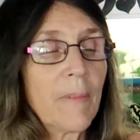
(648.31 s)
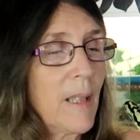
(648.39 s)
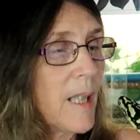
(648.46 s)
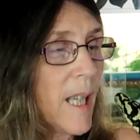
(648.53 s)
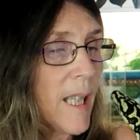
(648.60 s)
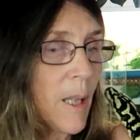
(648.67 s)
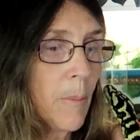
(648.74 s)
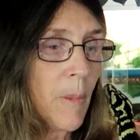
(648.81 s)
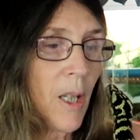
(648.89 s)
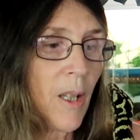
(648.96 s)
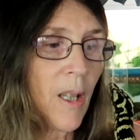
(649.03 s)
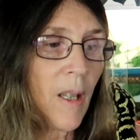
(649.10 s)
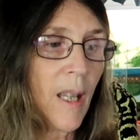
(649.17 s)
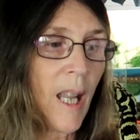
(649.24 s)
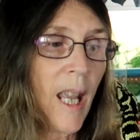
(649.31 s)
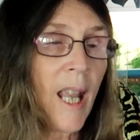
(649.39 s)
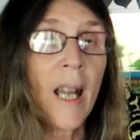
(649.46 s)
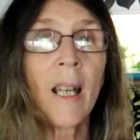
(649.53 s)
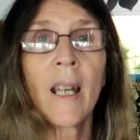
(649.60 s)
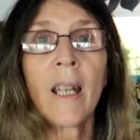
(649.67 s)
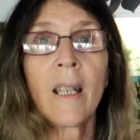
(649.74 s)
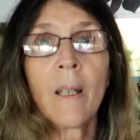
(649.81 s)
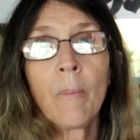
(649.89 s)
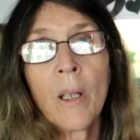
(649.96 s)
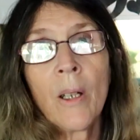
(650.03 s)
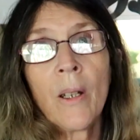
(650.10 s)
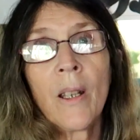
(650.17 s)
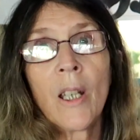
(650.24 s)
Let them know you're there. Let them
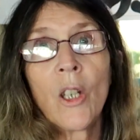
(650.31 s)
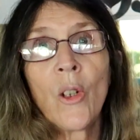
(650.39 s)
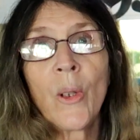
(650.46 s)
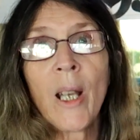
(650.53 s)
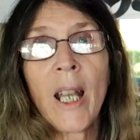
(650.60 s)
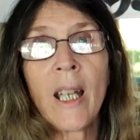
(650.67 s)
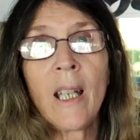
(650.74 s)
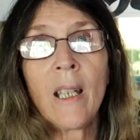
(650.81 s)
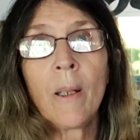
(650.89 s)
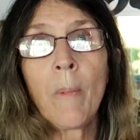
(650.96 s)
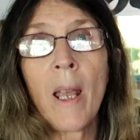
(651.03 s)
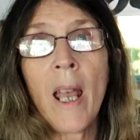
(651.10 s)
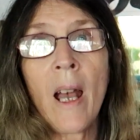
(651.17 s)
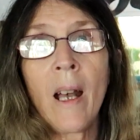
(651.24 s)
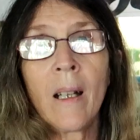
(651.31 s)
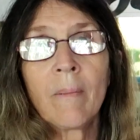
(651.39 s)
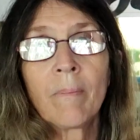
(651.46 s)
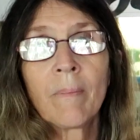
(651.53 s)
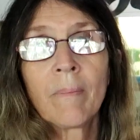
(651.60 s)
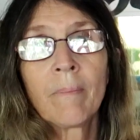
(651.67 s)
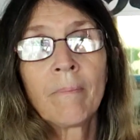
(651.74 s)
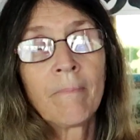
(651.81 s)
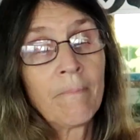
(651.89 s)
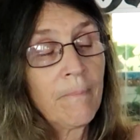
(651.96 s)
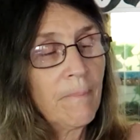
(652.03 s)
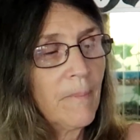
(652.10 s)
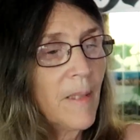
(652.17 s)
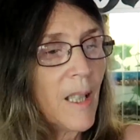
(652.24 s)
know that you're getting them out.
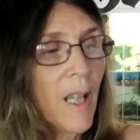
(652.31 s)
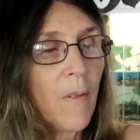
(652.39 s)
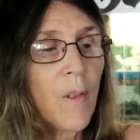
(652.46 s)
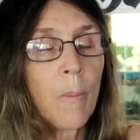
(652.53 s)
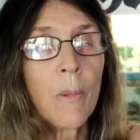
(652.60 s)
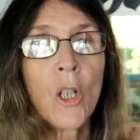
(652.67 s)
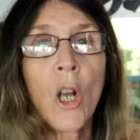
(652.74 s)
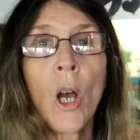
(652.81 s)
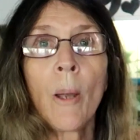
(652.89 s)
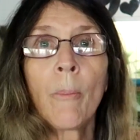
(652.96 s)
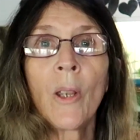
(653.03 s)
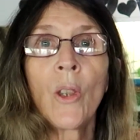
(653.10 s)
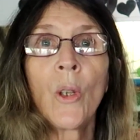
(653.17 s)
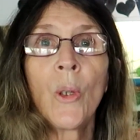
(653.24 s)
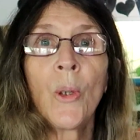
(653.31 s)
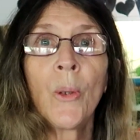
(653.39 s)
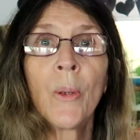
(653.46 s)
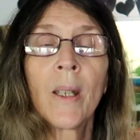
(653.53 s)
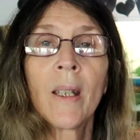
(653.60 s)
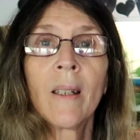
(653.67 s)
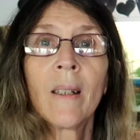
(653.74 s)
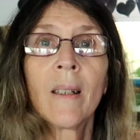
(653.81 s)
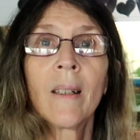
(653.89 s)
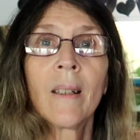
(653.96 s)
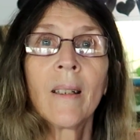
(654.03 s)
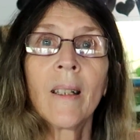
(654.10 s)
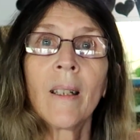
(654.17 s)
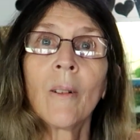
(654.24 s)
Give them time with you.
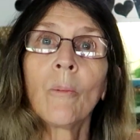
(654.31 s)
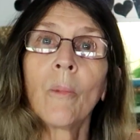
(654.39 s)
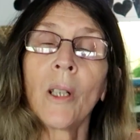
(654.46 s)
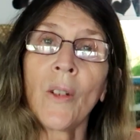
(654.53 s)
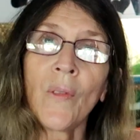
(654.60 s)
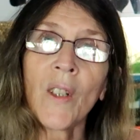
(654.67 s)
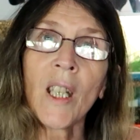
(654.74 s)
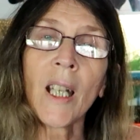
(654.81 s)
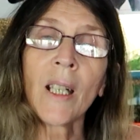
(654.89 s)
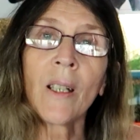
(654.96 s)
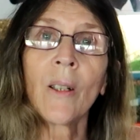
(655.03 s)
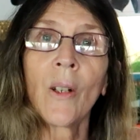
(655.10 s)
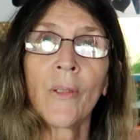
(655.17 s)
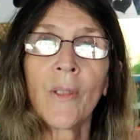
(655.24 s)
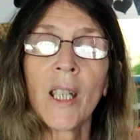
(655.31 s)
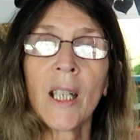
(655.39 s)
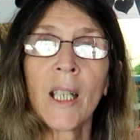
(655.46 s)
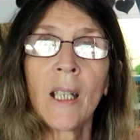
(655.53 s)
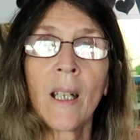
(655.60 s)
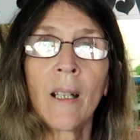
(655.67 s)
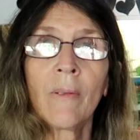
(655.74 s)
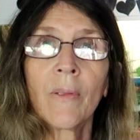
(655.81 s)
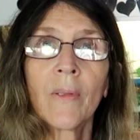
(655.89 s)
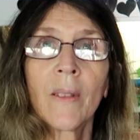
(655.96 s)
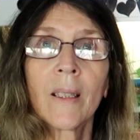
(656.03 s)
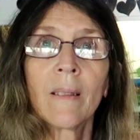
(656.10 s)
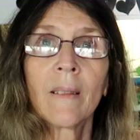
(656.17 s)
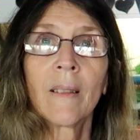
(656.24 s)
When you've done it often enough,
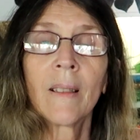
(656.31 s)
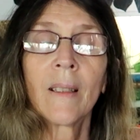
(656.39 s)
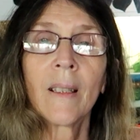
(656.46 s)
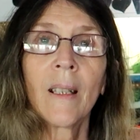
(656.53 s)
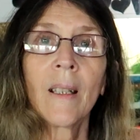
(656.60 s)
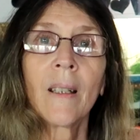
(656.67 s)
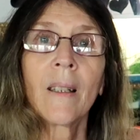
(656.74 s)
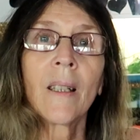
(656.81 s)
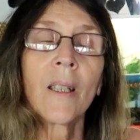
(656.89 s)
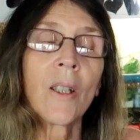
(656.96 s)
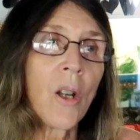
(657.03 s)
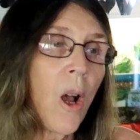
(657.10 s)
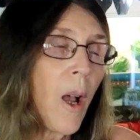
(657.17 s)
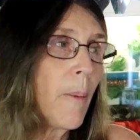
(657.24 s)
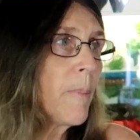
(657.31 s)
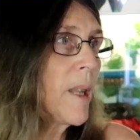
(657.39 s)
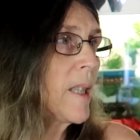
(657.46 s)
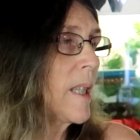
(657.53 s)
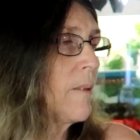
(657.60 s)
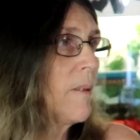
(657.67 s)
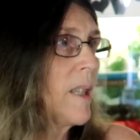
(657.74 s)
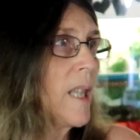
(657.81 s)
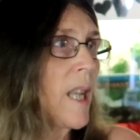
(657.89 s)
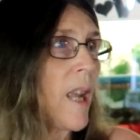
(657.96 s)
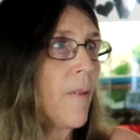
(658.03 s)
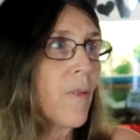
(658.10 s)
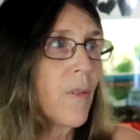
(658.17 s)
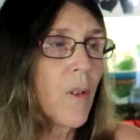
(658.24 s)
the time that they're in
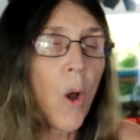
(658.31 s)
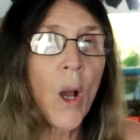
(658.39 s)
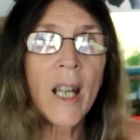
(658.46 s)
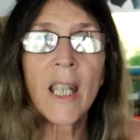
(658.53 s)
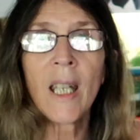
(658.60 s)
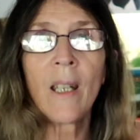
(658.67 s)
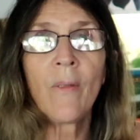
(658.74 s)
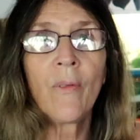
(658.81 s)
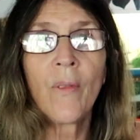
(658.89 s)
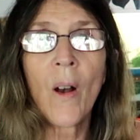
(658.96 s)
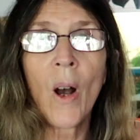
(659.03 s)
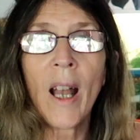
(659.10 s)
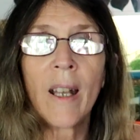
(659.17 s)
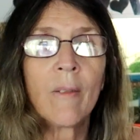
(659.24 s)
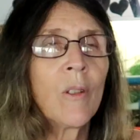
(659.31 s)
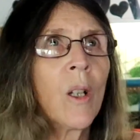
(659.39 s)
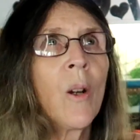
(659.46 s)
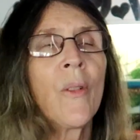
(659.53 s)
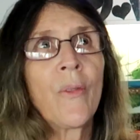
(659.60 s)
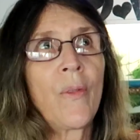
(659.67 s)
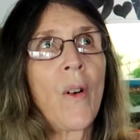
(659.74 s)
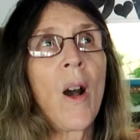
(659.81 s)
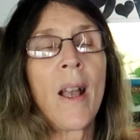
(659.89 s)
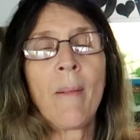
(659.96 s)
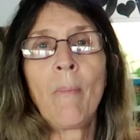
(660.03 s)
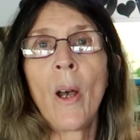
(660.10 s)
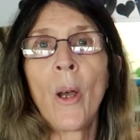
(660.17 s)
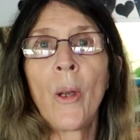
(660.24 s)
that flighty not
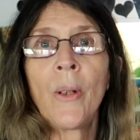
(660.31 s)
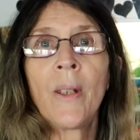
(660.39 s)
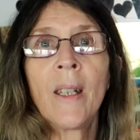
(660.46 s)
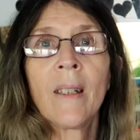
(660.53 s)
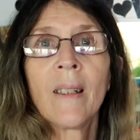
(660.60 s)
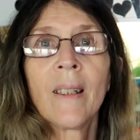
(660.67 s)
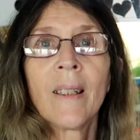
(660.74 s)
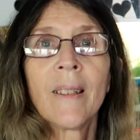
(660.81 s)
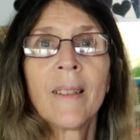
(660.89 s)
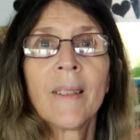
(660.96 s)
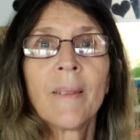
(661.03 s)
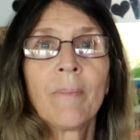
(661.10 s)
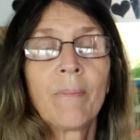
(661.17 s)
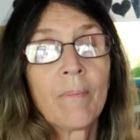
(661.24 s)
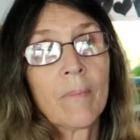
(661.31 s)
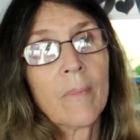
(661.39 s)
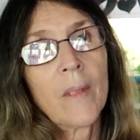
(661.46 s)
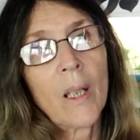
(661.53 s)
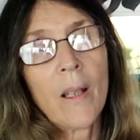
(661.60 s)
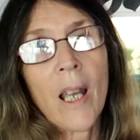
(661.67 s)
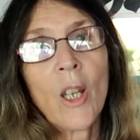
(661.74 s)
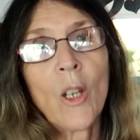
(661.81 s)
fight mode, though they